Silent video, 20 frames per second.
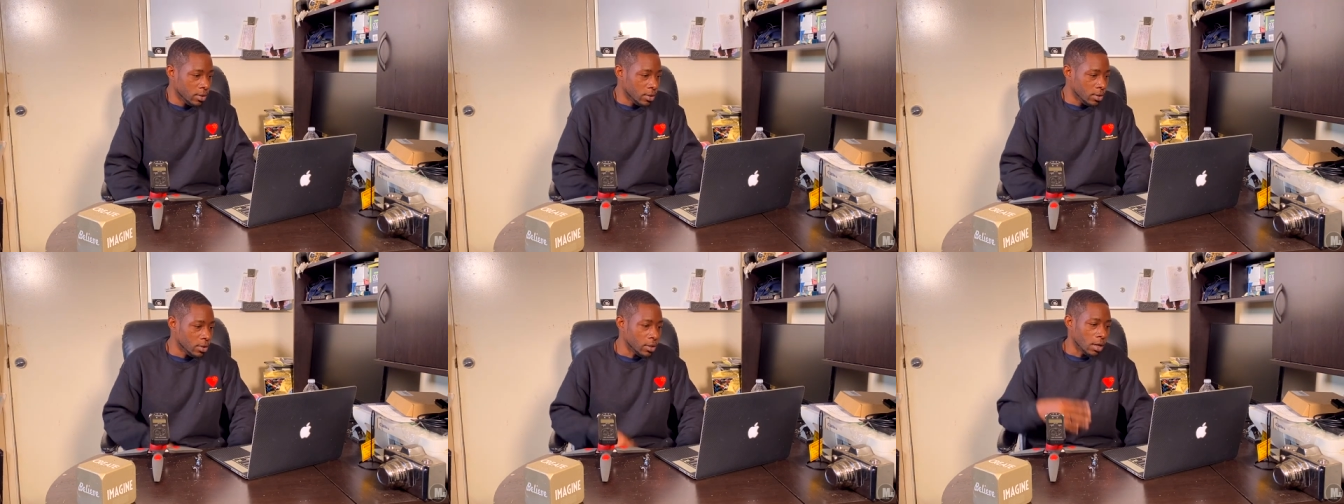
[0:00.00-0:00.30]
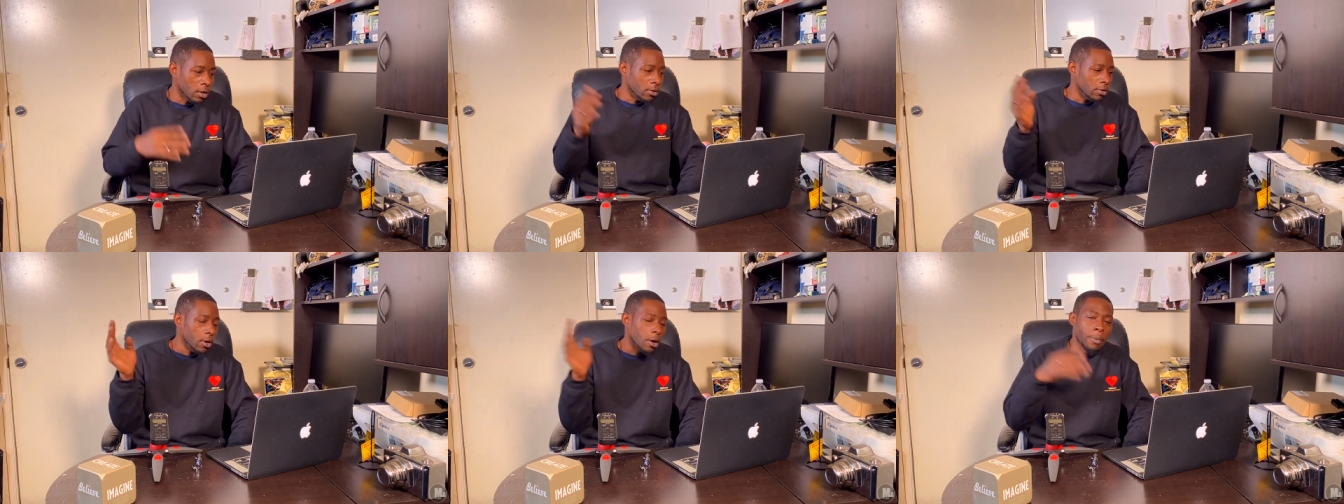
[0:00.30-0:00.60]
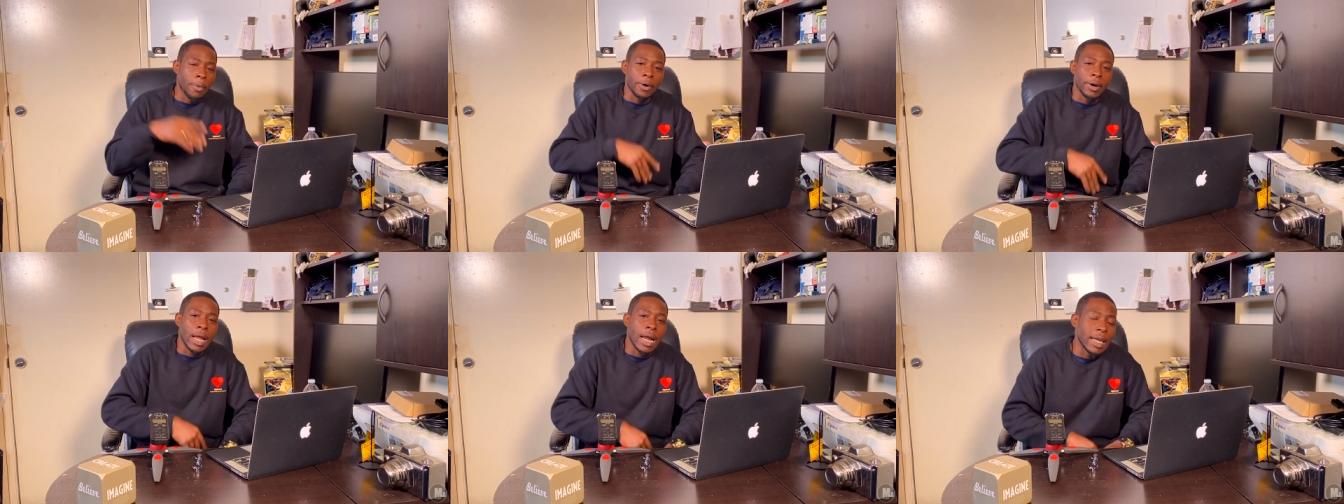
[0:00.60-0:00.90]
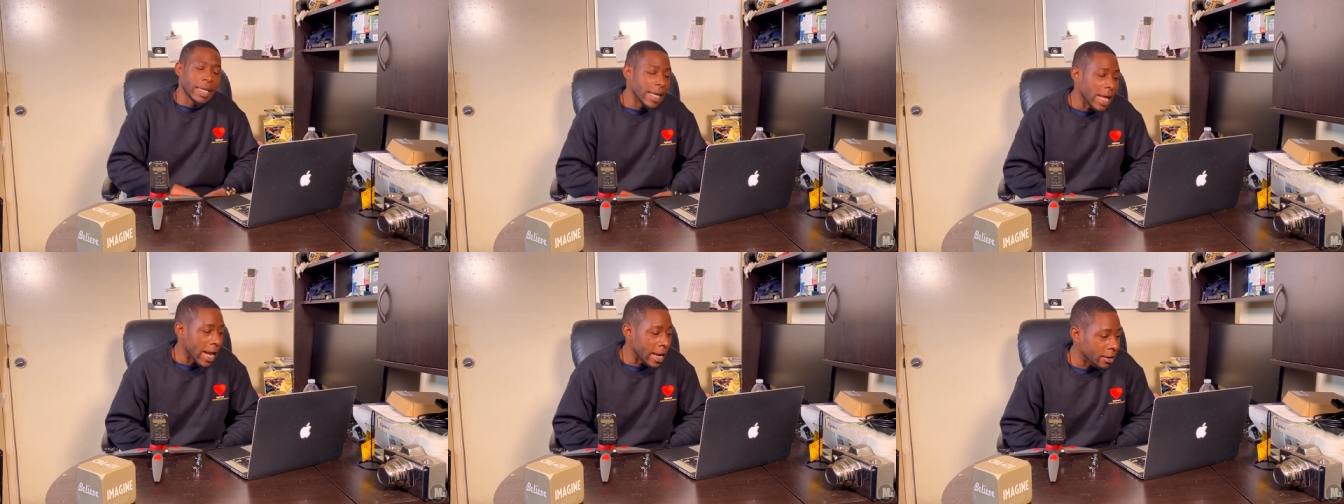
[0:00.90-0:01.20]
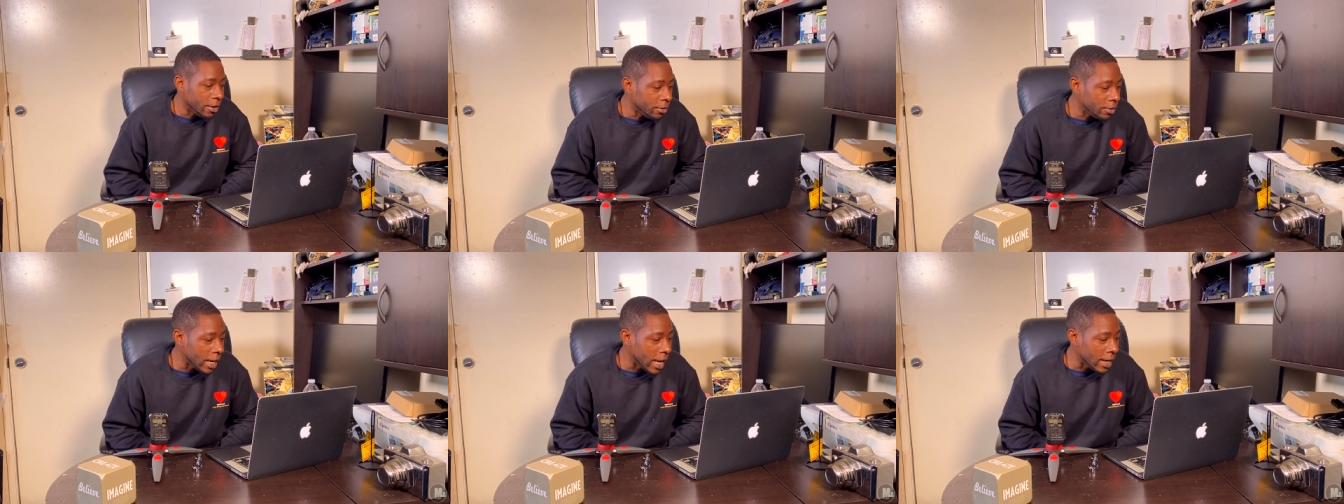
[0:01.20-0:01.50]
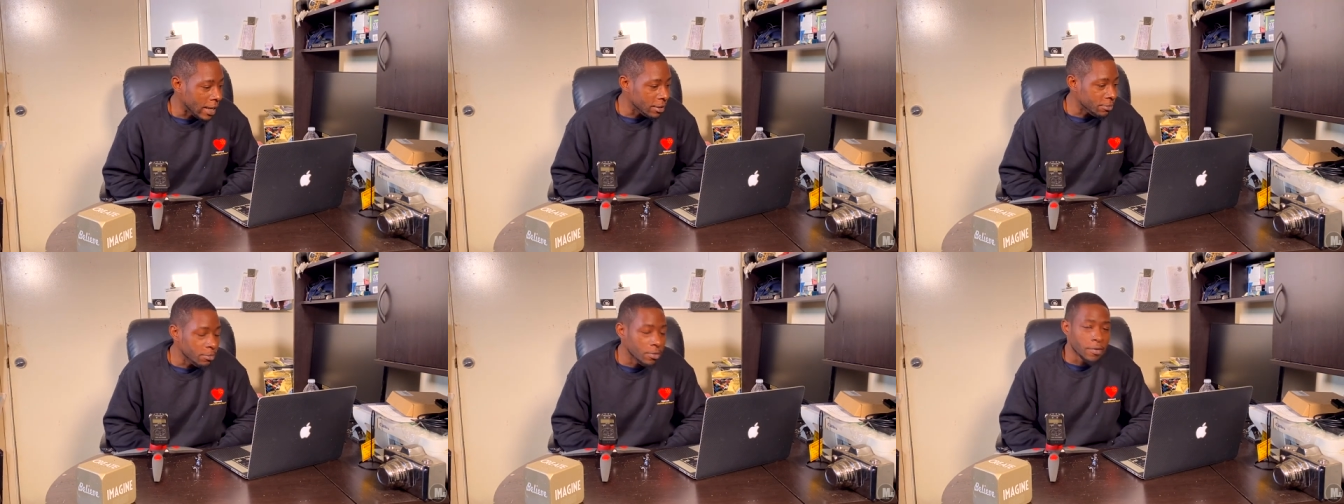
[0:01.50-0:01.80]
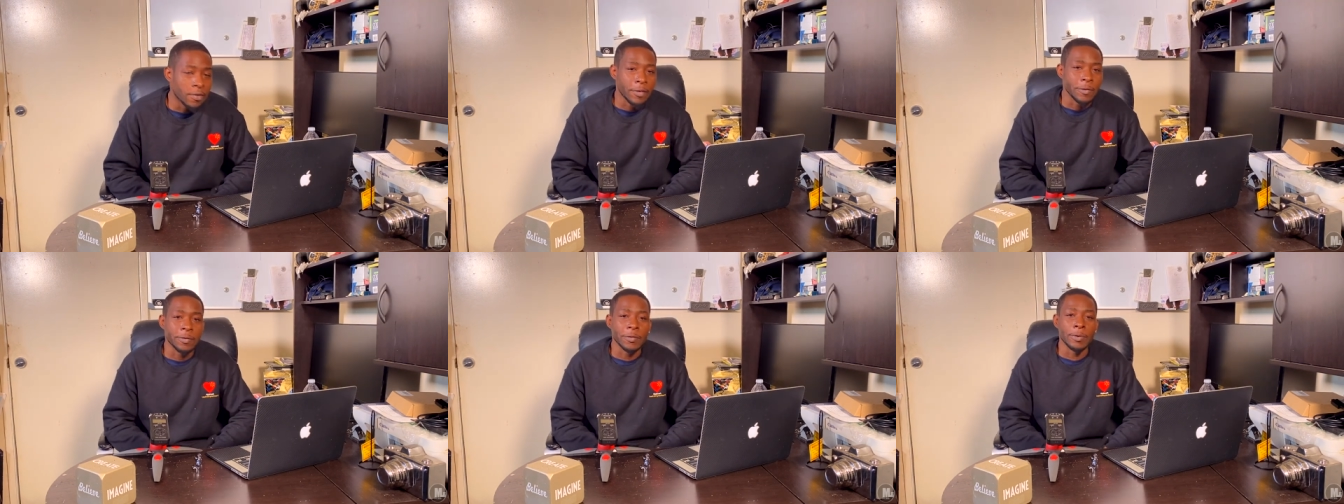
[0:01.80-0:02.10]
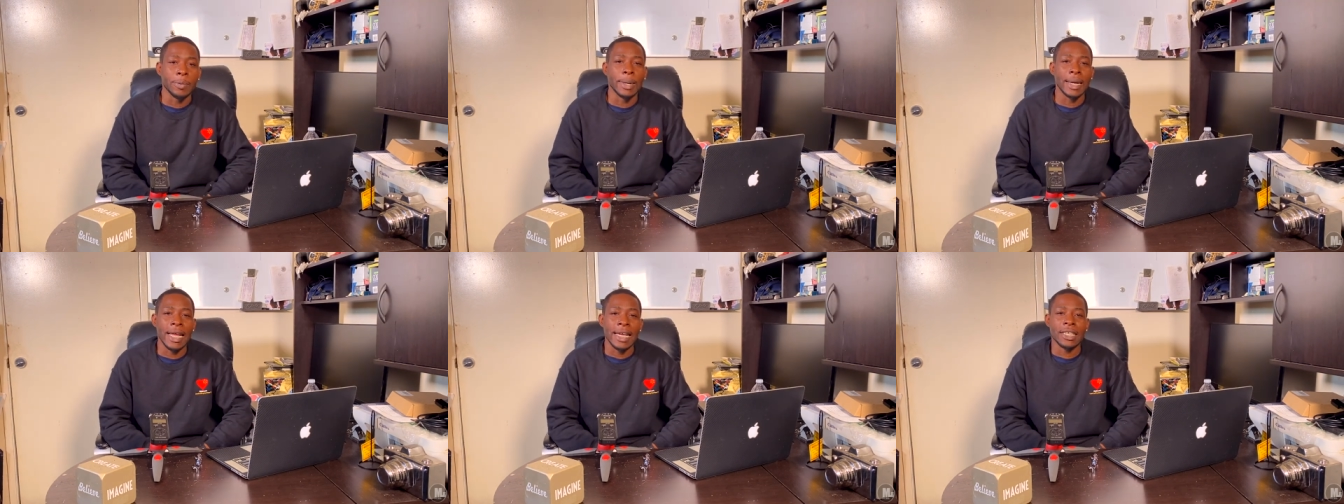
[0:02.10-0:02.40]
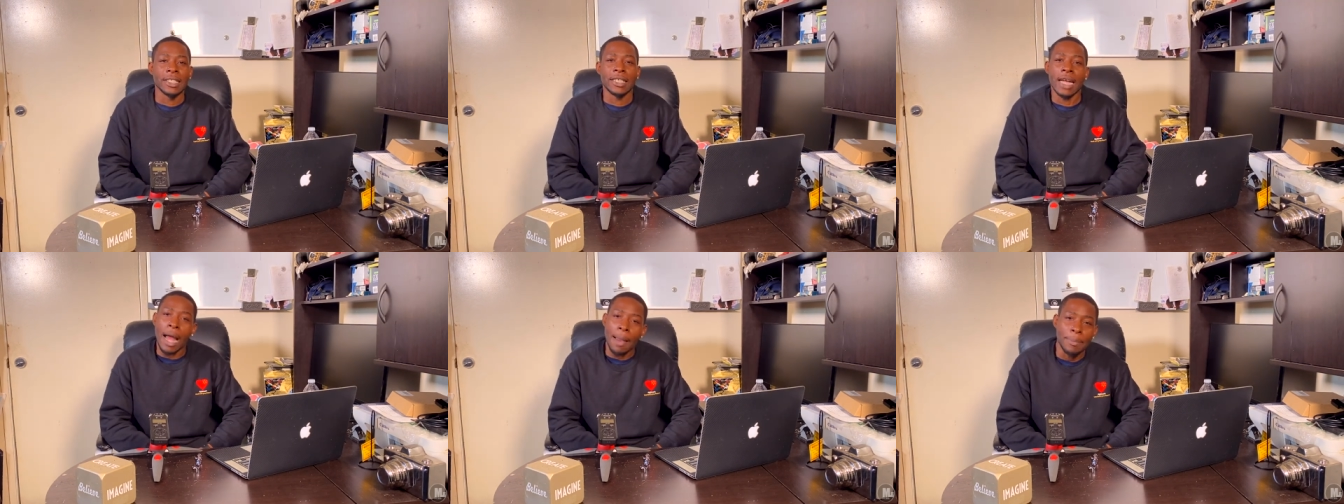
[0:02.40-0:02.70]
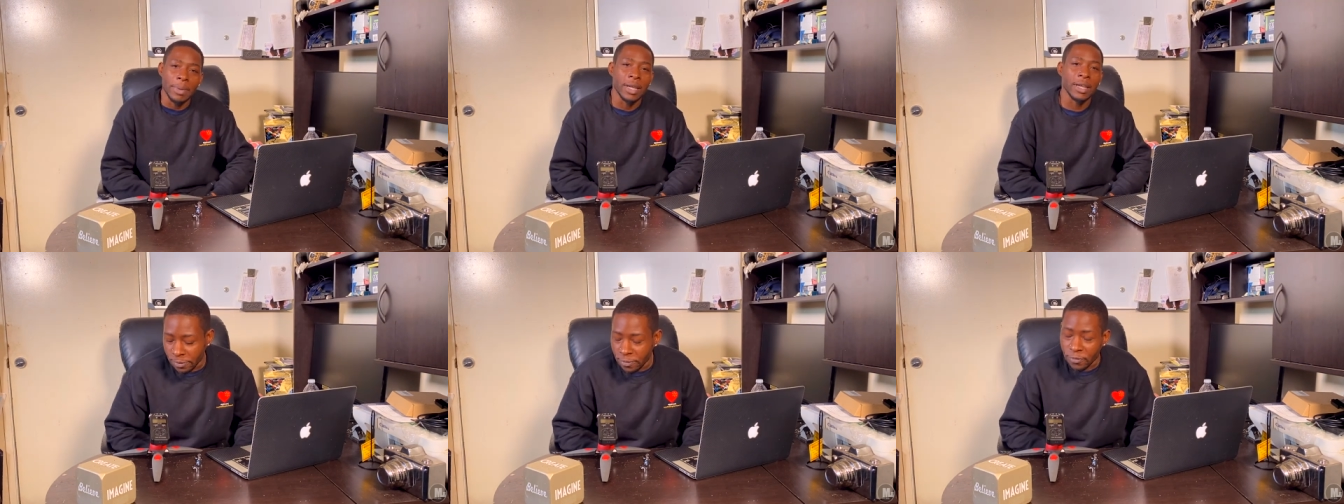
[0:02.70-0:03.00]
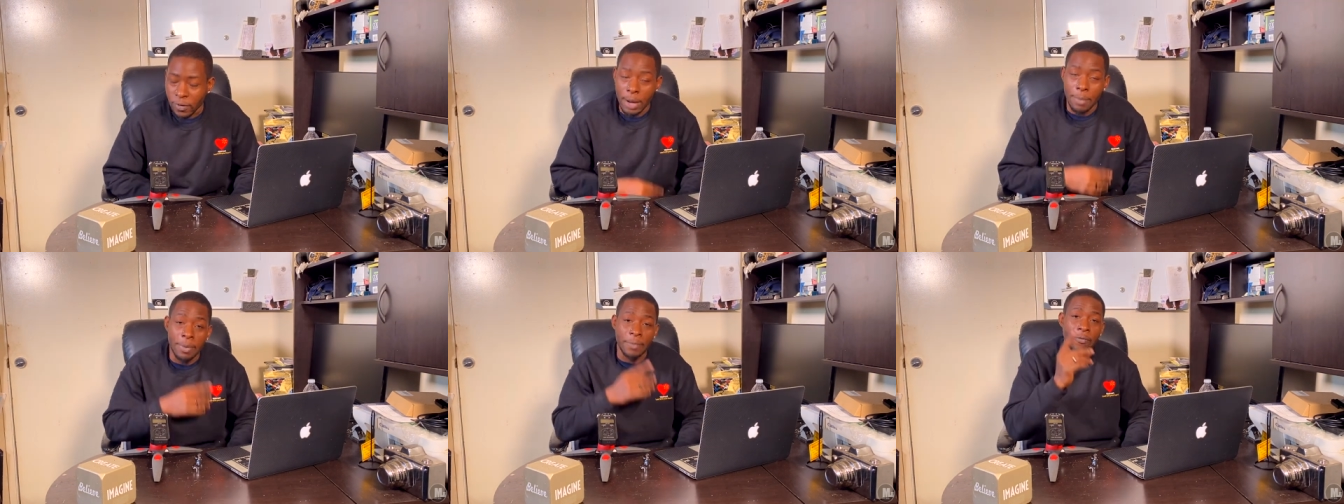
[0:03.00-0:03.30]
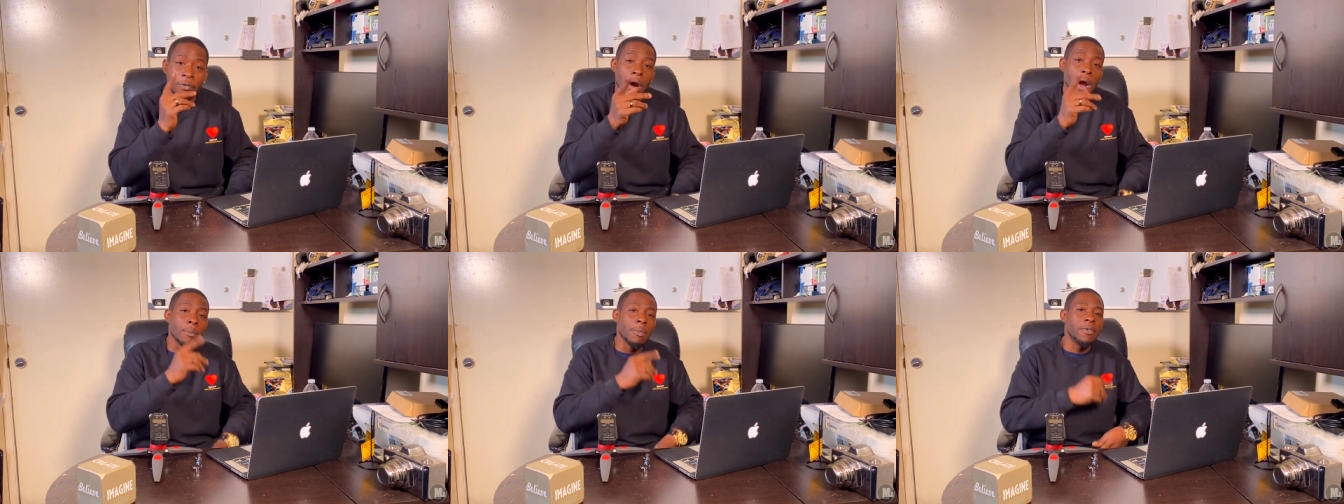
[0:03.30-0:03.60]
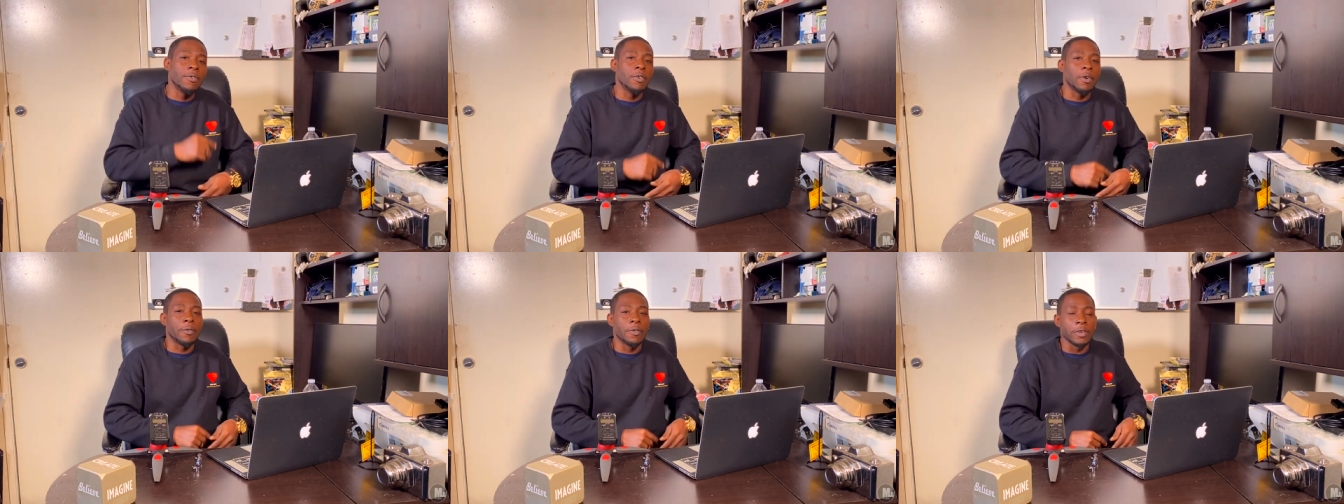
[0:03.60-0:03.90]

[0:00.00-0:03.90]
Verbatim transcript: So no more lollygagging on that. Let's move over to my next topic. And before I move over